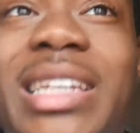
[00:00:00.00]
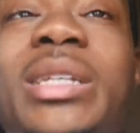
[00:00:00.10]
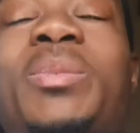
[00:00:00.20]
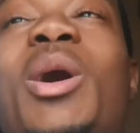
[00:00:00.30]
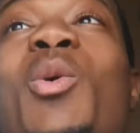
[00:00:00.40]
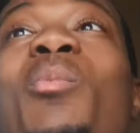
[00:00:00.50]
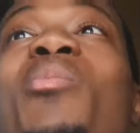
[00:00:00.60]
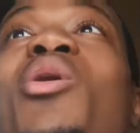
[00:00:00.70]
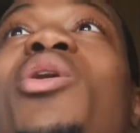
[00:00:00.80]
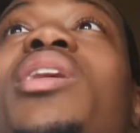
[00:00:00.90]
smelled
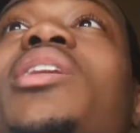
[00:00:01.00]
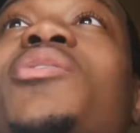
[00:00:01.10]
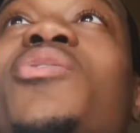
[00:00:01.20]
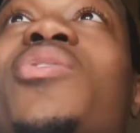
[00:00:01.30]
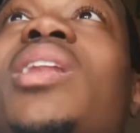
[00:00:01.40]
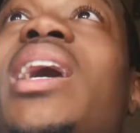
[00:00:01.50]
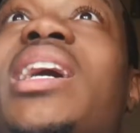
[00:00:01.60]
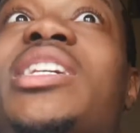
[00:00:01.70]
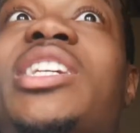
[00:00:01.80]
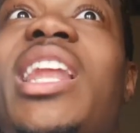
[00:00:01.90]
burning
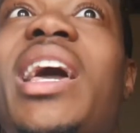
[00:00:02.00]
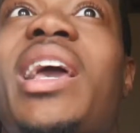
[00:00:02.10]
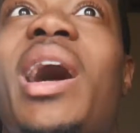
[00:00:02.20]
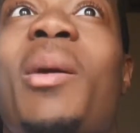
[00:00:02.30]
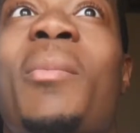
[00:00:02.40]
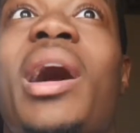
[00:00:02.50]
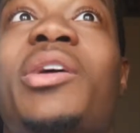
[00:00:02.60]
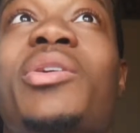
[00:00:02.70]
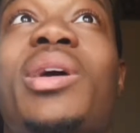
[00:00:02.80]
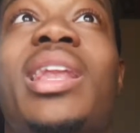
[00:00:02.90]
flesh, like I
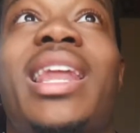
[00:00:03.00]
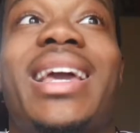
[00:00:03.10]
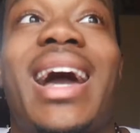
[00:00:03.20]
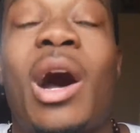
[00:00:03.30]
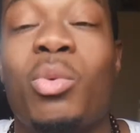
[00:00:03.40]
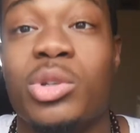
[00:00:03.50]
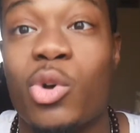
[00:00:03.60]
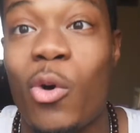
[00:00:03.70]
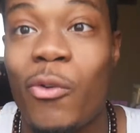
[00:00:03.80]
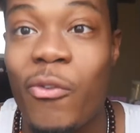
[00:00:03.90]
was
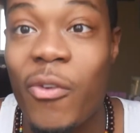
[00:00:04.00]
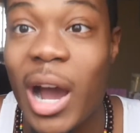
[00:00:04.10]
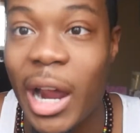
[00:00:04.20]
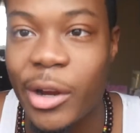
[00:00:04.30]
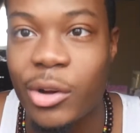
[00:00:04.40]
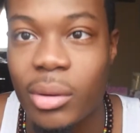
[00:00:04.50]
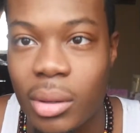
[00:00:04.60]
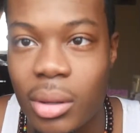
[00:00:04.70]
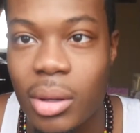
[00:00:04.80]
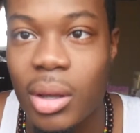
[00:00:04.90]
on fire.
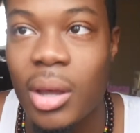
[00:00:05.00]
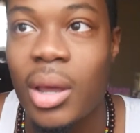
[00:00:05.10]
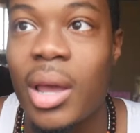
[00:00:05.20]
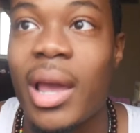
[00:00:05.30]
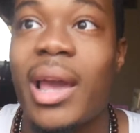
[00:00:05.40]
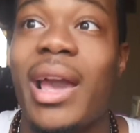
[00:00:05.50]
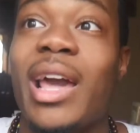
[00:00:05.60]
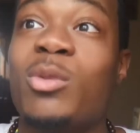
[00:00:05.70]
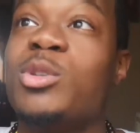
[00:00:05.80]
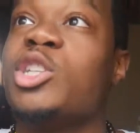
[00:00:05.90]

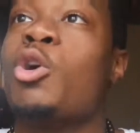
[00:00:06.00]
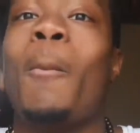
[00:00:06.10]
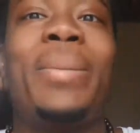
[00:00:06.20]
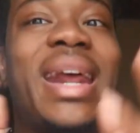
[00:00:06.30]
And it was just going.